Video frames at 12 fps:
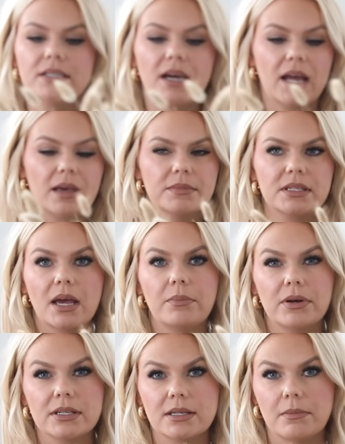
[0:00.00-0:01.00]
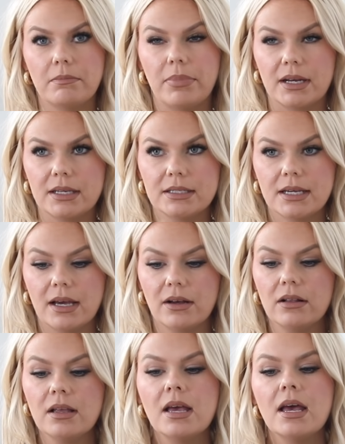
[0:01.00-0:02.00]
times, I put some bunny
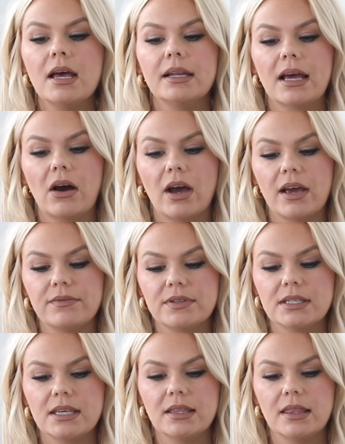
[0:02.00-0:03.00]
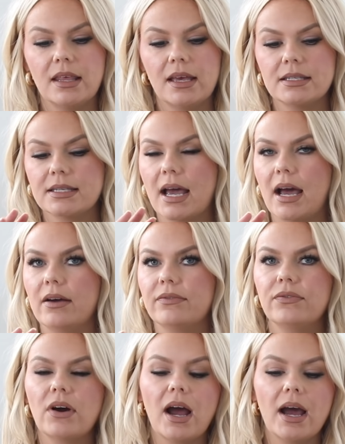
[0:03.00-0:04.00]
tail. Now I've seen this at
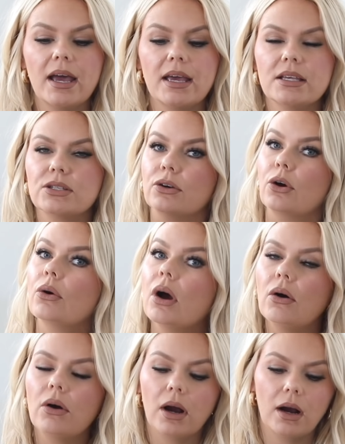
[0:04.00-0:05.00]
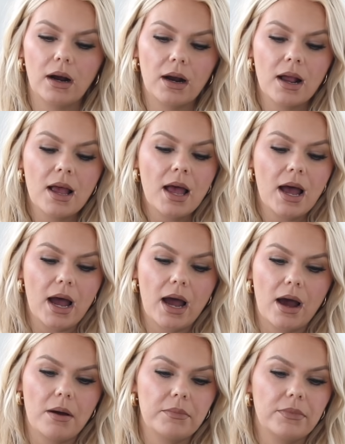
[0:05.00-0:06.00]
Fry's or Kroger,
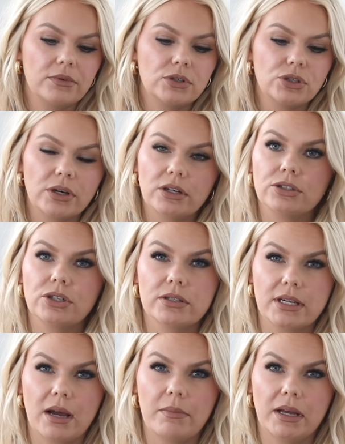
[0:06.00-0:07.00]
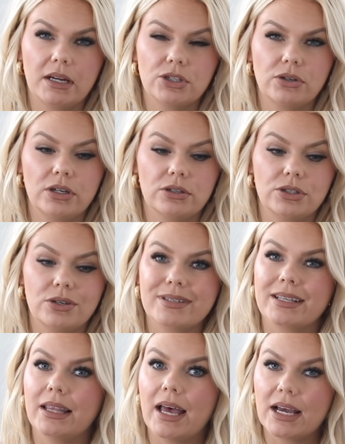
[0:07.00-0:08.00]
um, Trader Joe's. I got mine at Trader
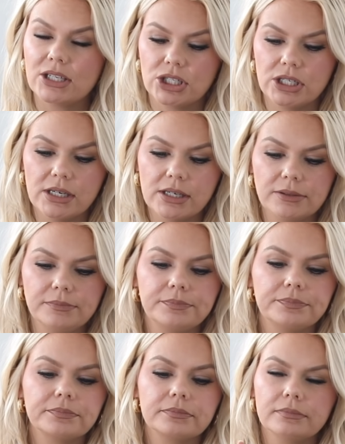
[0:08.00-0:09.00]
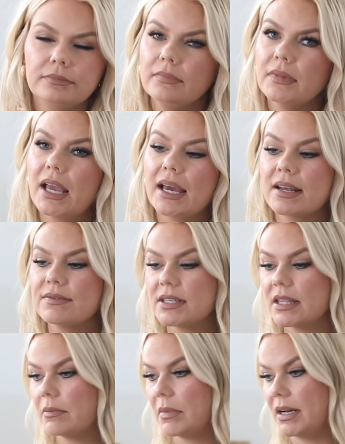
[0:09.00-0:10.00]
Joe's last year and I've
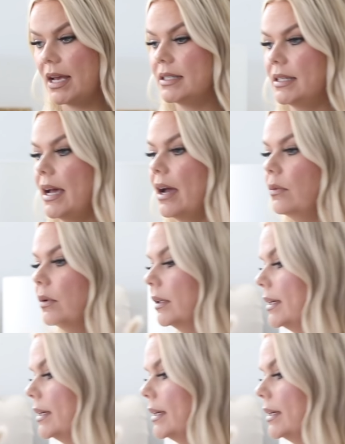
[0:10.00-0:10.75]
seen them on Etsy. I will